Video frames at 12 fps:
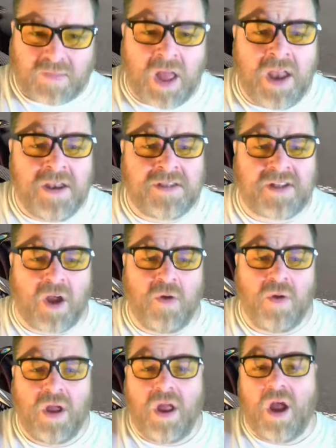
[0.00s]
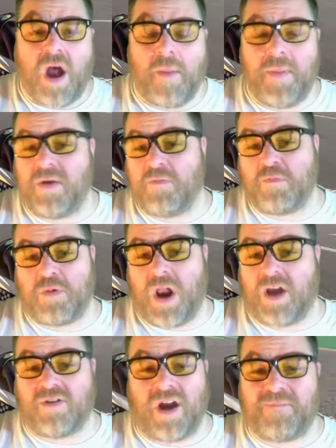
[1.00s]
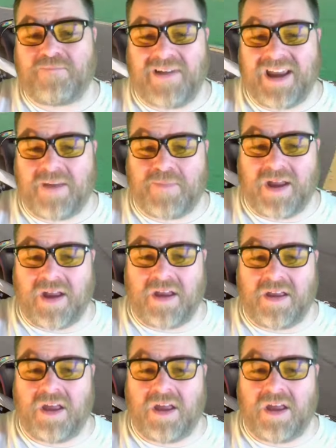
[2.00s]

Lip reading: And so... I mean, when I do, I break a bit.